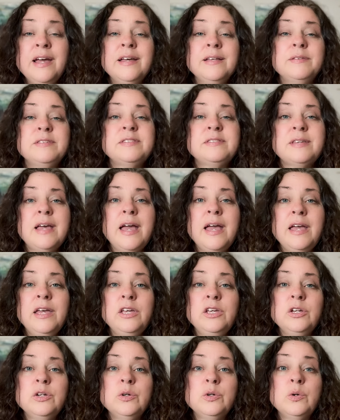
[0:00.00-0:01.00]
Say
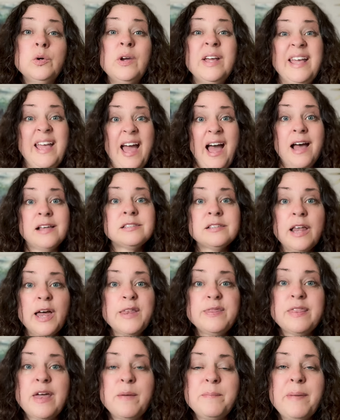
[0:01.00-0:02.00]
you
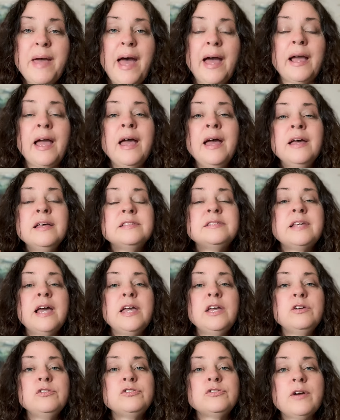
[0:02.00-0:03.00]
gaslight them back.
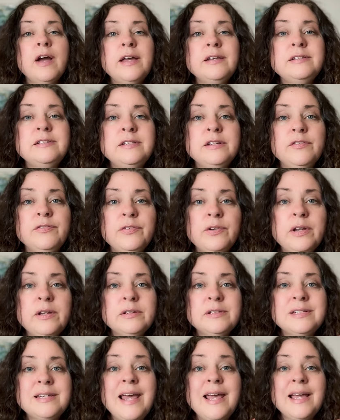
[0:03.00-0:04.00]
Say you try
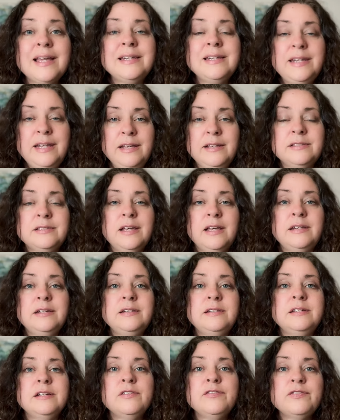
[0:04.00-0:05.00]
different techniques
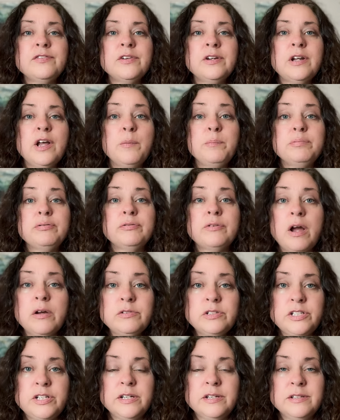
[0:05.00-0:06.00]
and different
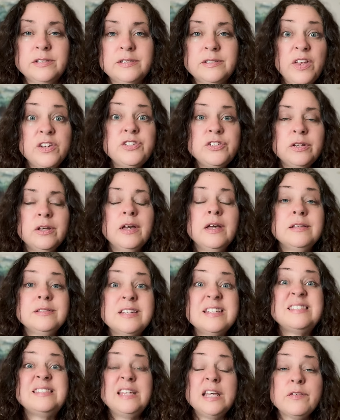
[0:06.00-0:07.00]
approaches
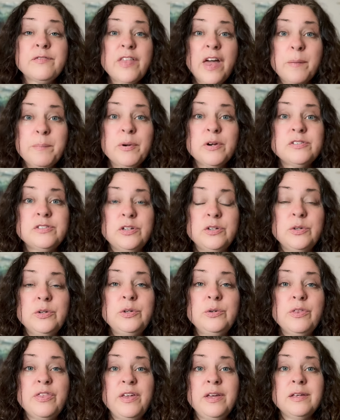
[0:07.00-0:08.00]
to see if that person who
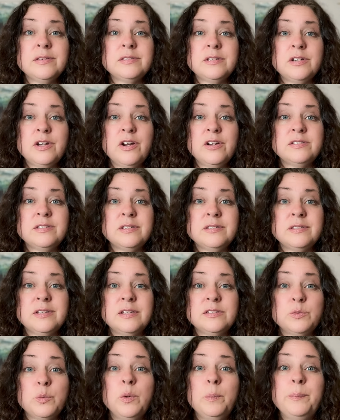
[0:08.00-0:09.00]
you think is a
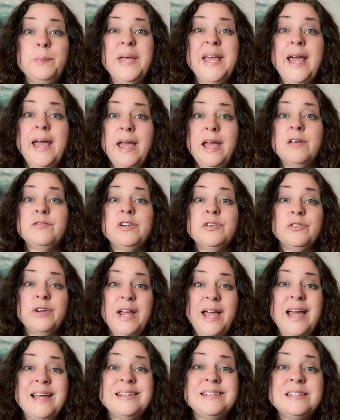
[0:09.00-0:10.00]
narcissist will behave and react